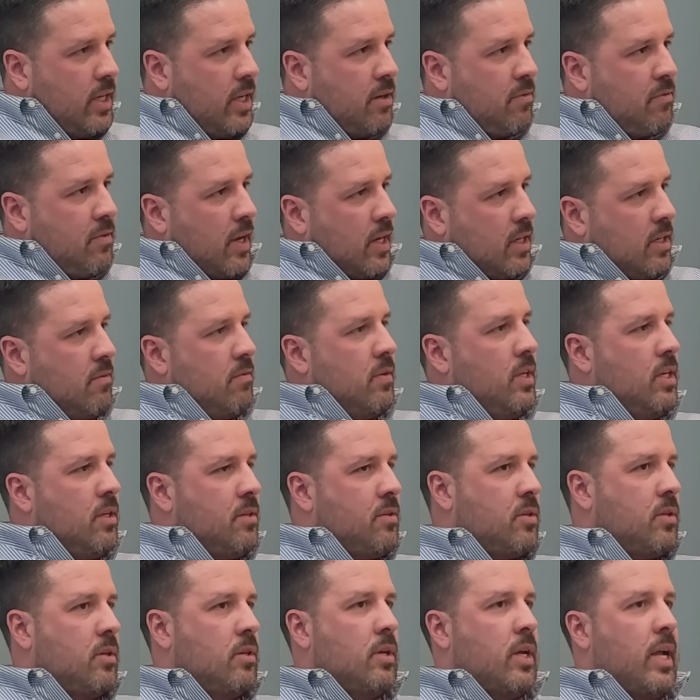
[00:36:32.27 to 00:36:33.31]
and
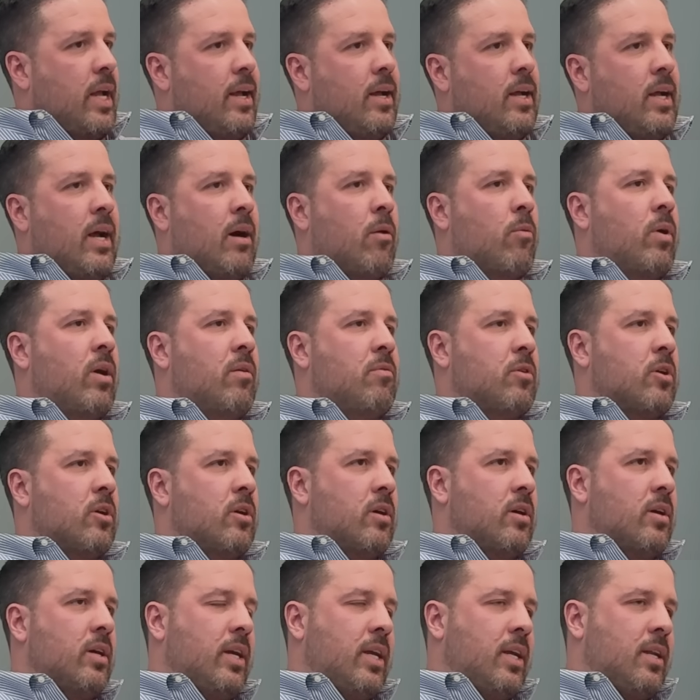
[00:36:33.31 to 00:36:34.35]
effectiveness.
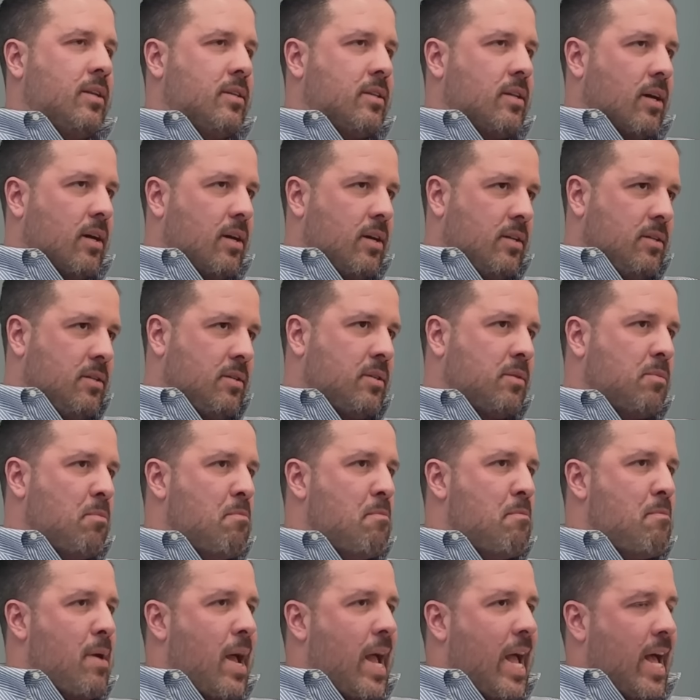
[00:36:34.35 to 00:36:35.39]
However, it does
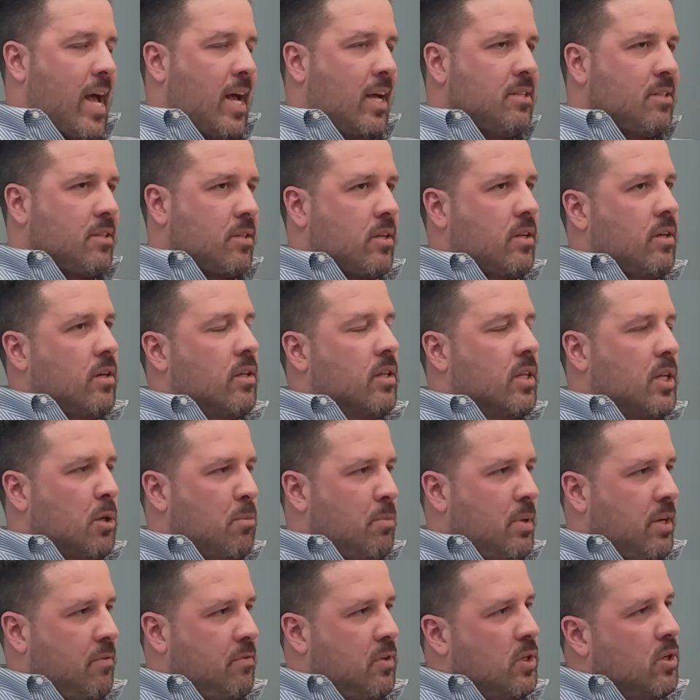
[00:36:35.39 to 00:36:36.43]
mask a little
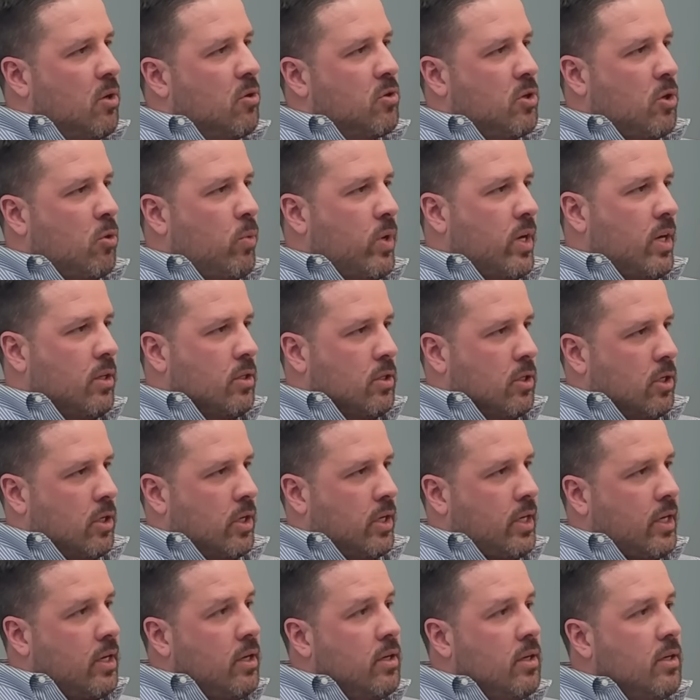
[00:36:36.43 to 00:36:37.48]
bit, if you don't know where to
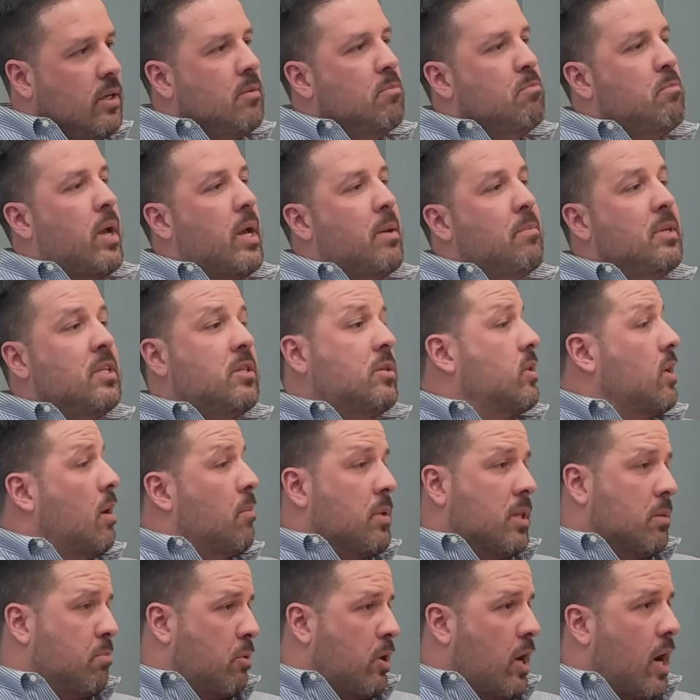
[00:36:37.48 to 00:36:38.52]
look, maybe some
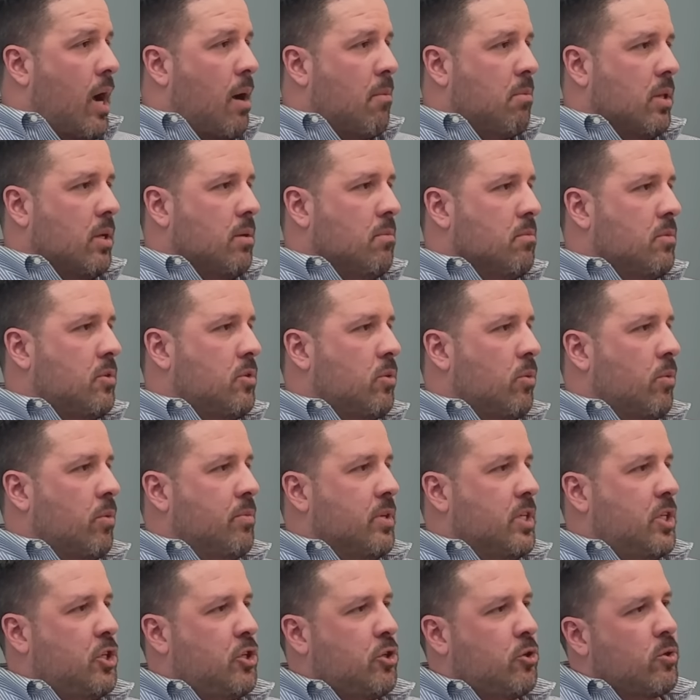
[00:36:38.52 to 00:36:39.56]
of the problem. So when
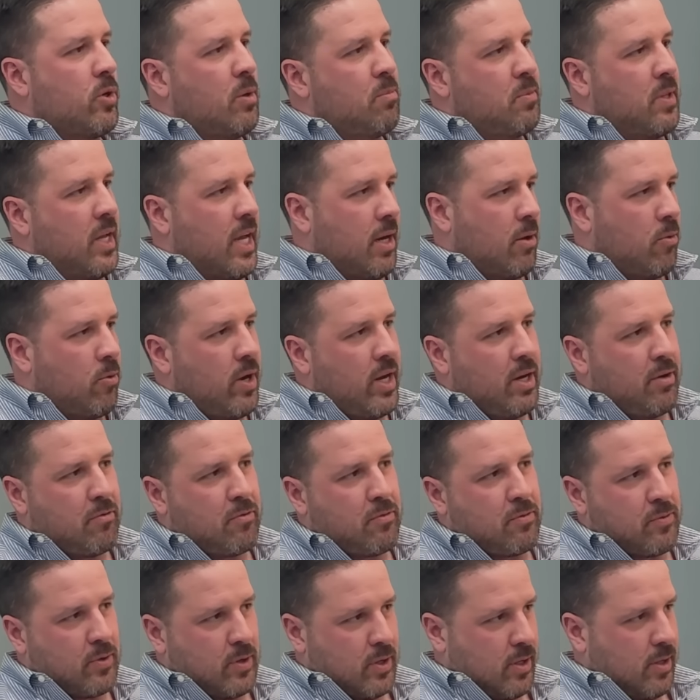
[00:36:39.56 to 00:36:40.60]
we strip that away
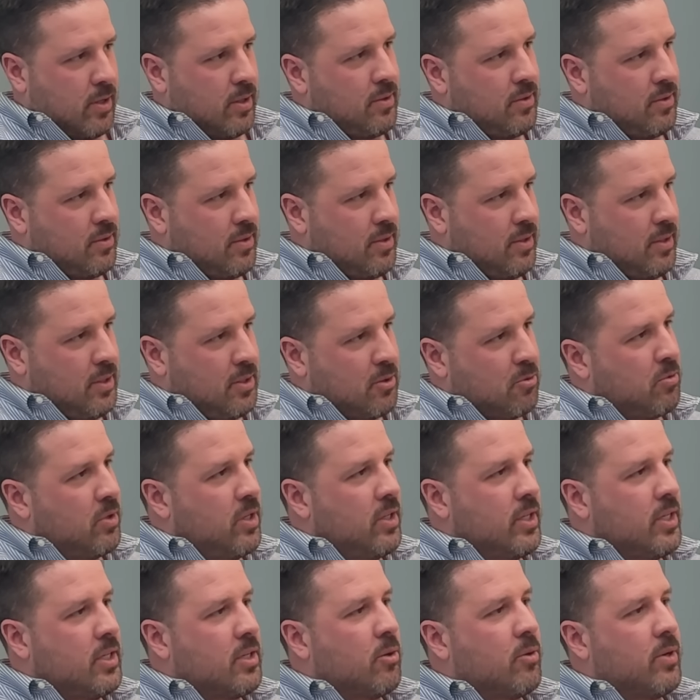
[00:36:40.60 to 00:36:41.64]
first, you're
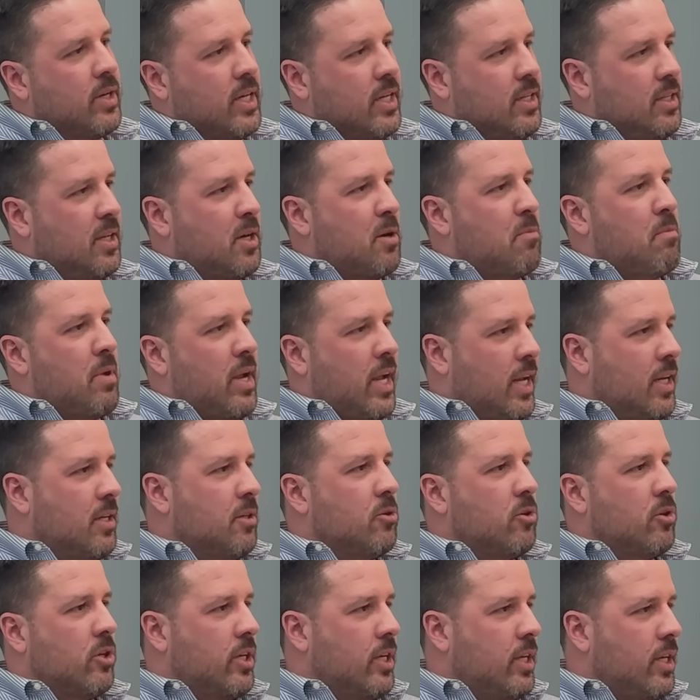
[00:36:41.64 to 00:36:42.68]
really going in there
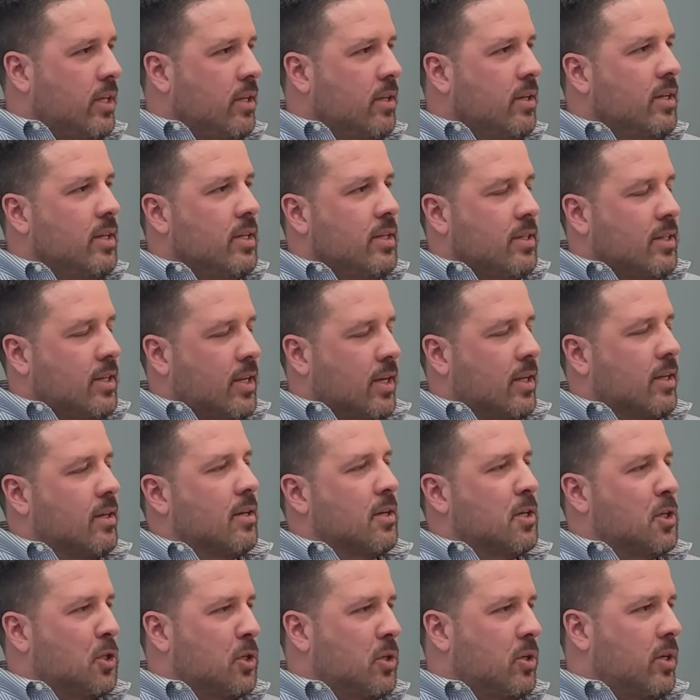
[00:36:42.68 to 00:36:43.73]
manually, getting
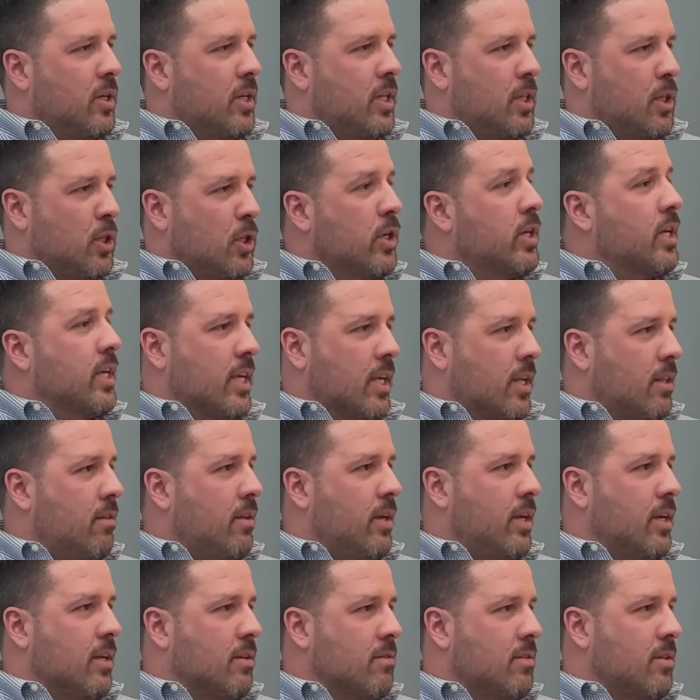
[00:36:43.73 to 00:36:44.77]
under the hood and looking at
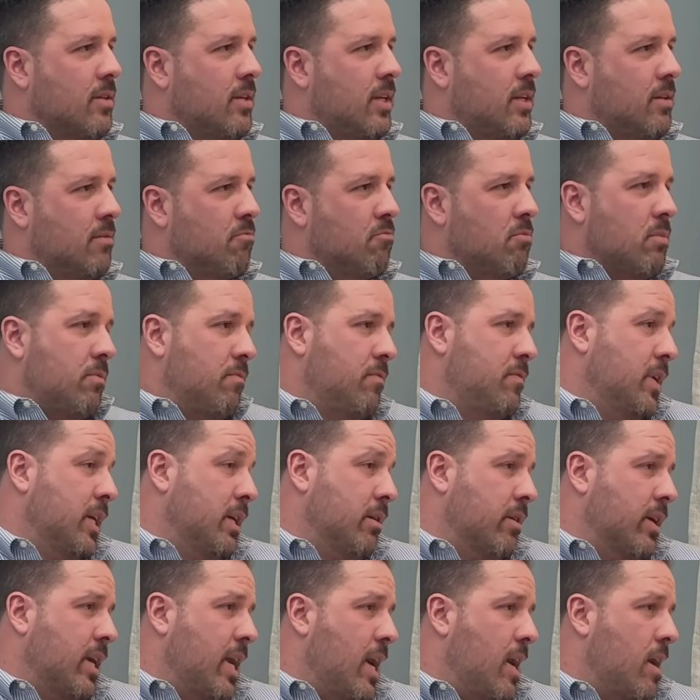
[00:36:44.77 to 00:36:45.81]
things and
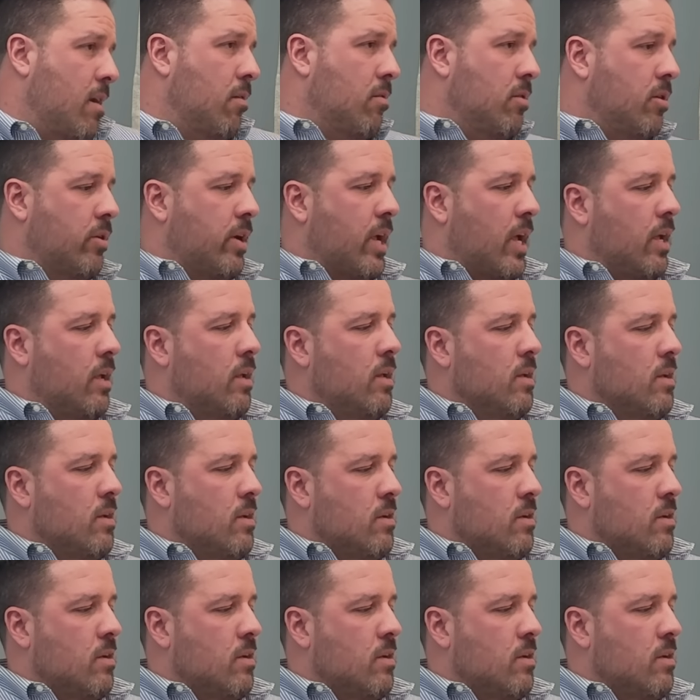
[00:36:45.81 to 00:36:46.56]
figuring out, okay,